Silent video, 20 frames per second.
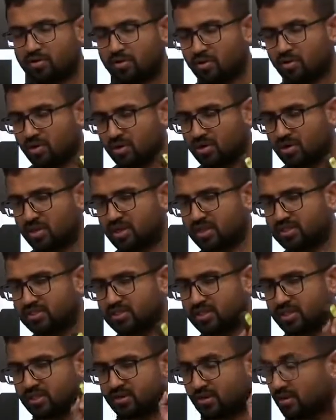Not
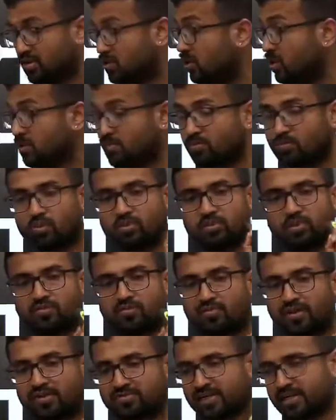more than
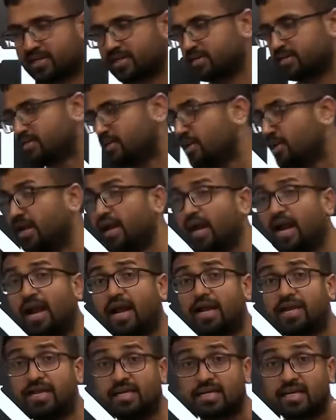5 seconds.
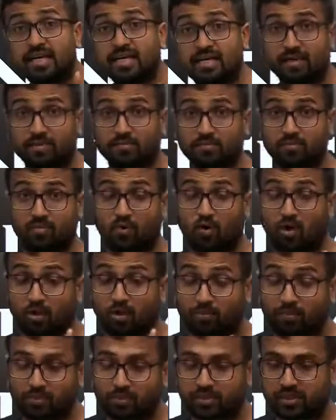Antonym,
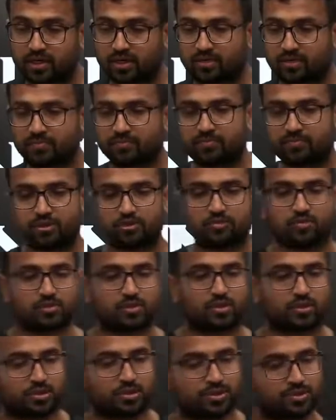opposite. This
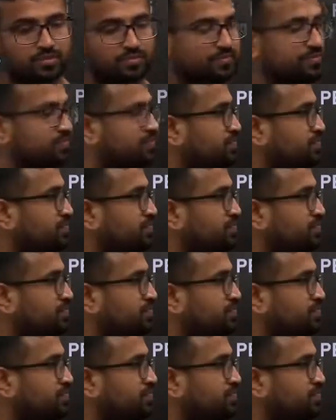was the question.